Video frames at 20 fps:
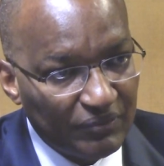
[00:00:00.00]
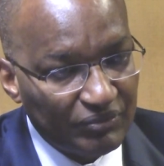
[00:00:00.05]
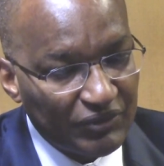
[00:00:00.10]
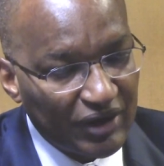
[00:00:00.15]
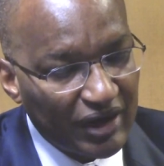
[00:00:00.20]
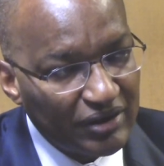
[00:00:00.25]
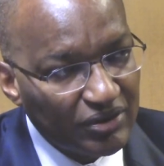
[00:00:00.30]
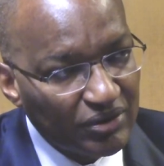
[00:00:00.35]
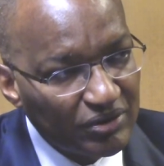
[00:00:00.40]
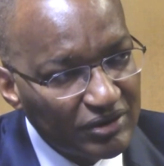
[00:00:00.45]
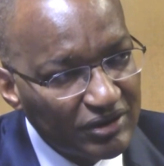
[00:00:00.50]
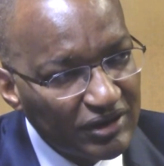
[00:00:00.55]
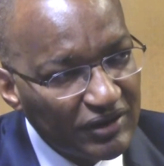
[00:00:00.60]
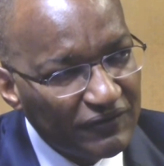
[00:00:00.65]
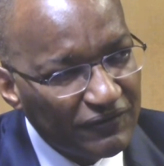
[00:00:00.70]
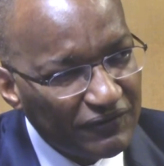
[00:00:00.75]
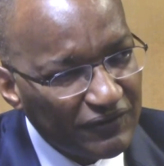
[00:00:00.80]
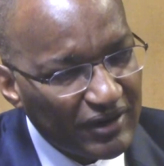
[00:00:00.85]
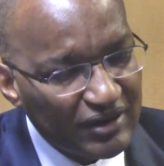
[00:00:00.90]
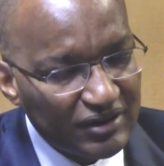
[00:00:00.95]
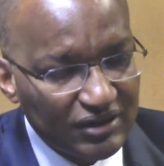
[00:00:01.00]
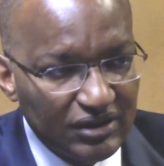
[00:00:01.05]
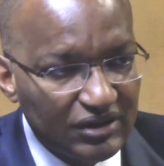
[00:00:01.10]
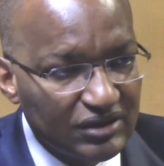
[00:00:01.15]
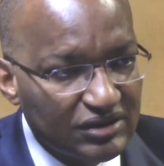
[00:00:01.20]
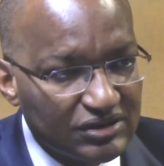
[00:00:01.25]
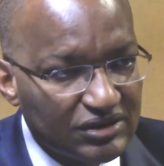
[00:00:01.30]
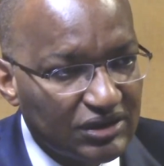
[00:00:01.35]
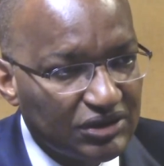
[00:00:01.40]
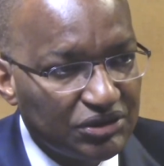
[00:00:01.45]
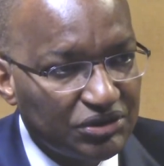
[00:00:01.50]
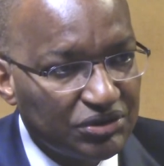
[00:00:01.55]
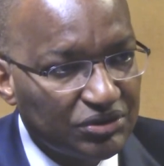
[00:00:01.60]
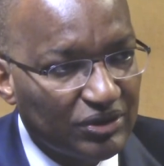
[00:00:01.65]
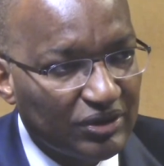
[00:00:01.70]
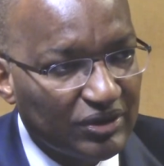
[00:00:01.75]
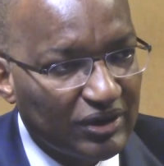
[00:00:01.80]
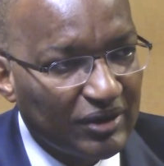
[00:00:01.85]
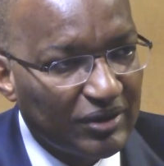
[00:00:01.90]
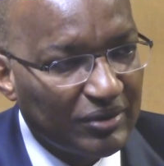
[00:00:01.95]
I don't think funding is the
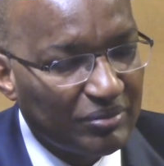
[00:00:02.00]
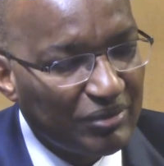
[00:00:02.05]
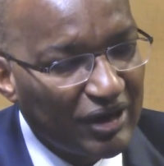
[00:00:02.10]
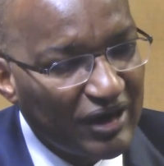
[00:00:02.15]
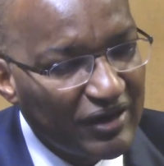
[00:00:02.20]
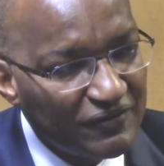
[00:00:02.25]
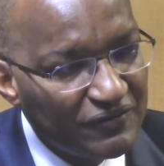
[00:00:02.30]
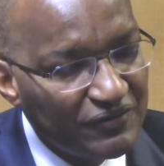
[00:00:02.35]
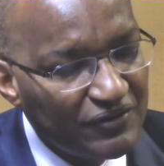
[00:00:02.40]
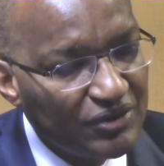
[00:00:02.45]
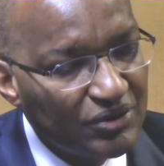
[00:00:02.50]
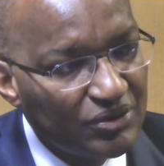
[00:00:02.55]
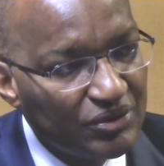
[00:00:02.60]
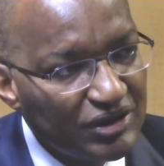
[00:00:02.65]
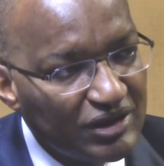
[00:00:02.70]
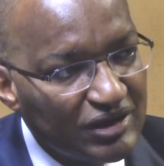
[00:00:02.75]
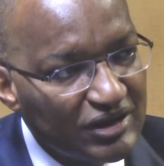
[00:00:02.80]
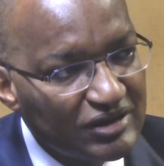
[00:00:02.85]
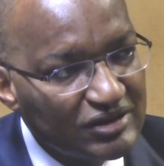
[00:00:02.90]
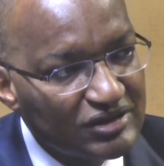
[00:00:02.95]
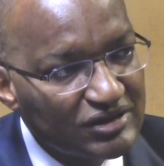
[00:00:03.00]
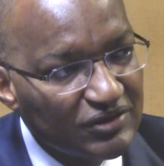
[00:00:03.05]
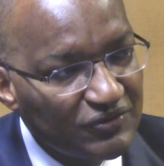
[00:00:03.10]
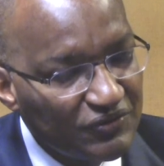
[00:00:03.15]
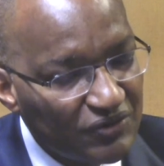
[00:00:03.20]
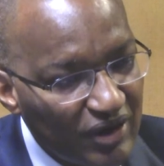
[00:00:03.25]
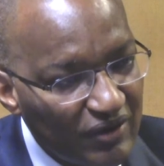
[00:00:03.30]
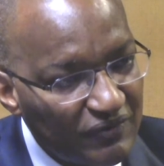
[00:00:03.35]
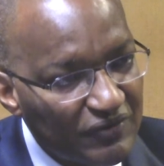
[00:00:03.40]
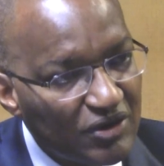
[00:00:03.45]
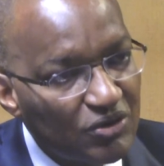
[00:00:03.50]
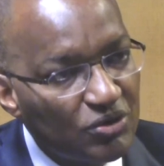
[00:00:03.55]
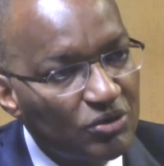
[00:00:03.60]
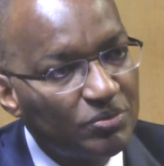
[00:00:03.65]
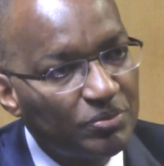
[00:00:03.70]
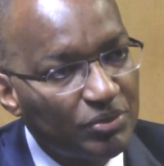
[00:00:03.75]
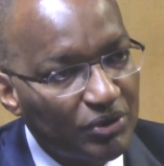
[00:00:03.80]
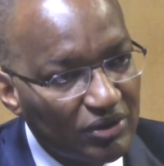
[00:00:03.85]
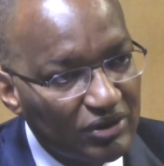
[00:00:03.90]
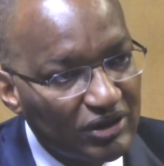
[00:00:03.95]
issue. My view is if you have a
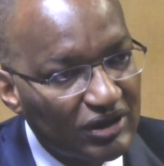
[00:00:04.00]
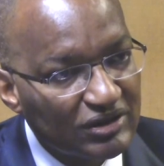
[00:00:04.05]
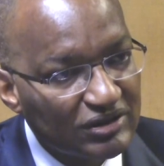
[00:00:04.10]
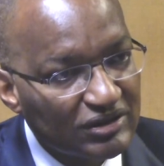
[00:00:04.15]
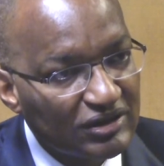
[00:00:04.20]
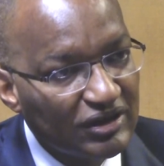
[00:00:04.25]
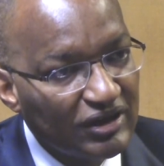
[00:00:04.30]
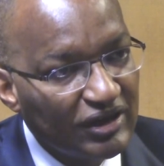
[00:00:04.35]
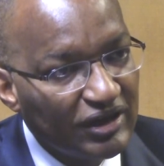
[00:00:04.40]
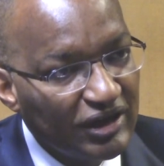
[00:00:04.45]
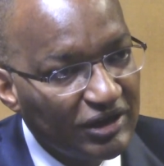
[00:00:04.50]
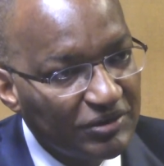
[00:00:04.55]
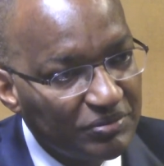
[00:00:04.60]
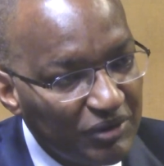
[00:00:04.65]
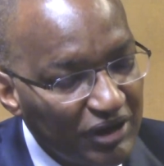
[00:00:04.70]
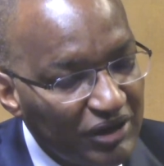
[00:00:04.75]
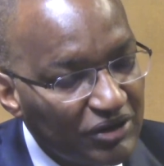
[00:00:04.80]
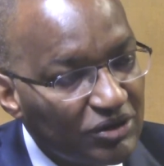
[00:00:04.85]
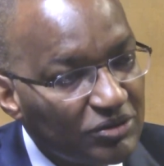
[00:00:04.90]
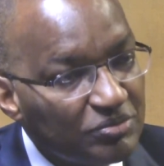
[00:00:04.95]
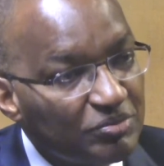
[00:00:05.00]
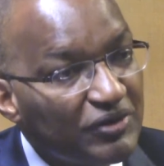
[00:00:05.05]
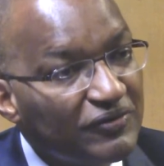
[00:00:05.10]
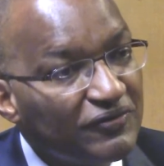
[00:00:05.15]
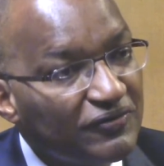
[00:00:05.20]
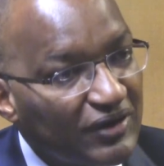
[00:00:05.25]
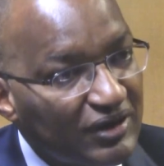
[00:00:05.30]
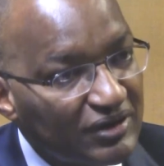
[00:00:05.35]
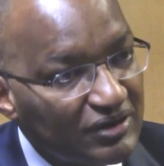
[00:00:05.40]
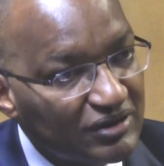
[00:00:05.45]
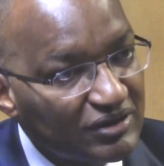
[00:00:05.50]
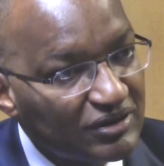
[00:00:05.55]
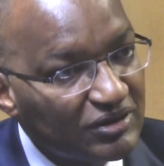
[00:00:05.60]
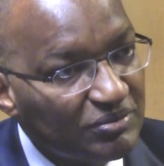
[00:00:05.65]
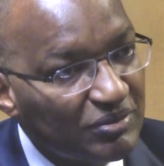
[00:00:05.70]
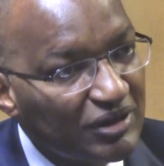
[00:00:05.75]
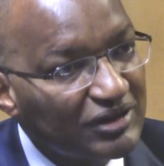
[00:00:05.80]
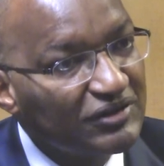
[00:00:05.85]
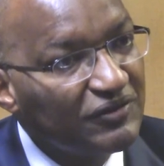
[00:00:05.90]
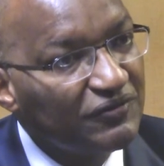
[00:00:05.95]
good product, it may not be funded,
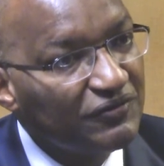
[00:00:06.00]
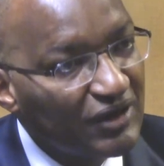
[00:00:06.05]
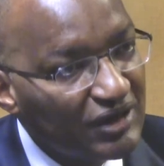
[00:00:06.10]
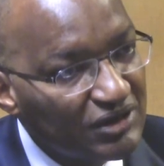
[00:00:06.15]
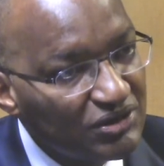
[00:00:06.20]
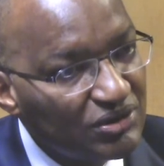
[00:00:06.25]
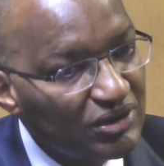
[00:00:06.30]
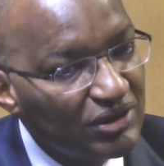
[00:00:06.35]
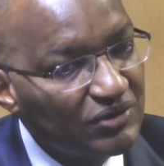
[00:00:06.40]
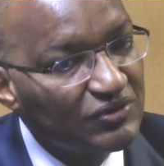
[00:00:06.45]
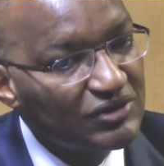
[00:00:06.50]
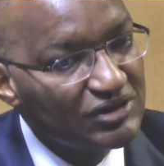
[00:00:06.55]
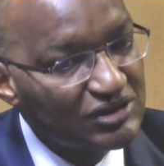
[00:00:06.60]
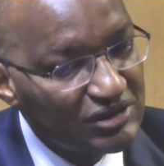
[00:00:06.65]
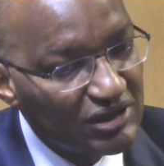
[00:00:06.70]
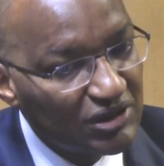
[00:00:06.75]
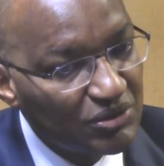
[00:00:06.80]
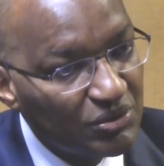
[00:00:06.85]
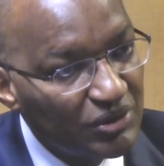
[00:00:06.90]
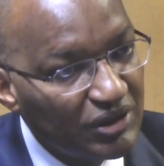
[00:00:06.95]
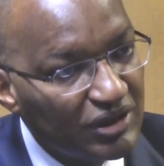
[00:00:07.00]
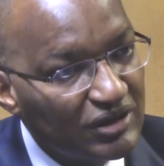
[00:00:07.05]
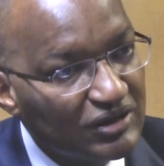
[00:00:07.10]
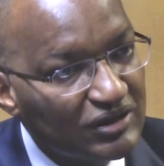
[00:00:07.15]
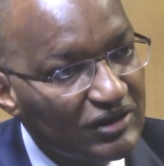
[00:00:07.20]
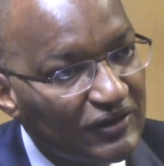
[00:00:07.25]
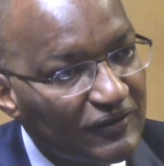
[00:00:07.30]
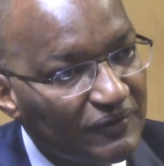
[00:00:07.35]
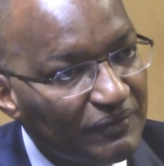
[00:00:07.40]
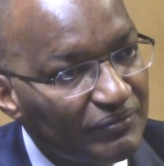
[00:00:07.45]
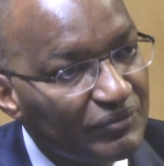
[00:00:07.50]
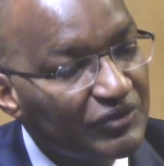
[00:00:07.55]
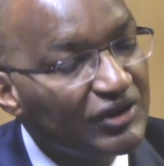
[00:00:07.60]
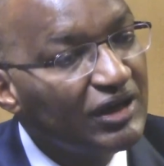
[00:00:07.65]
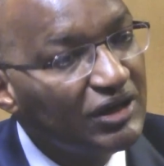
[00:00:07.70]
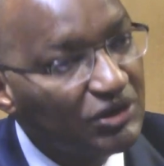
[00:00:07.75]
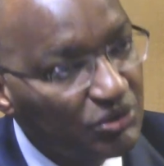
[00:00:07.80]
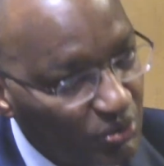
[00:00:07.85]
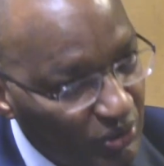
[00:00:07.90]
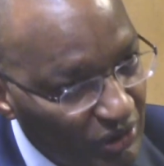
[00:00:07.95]
but eventually if you stick with it,
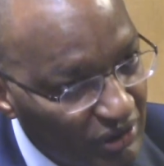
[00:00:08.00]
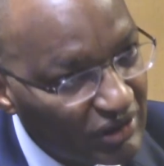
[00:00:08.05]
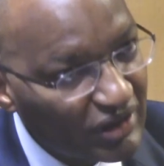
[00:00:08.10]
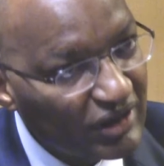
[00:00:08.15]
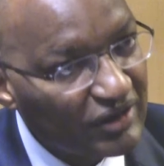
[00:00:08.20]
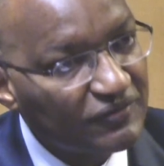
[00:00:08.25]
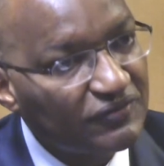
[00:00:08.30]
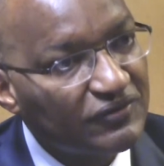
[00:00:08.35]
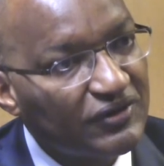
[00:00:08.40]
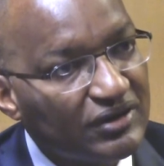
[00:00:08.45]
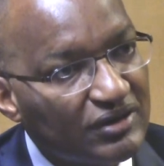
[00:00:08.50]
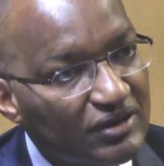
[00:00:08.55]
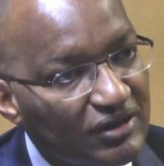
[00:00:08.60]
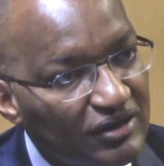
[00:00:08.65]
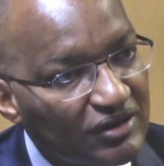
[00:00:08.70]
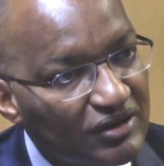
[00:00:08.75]
it will get funding.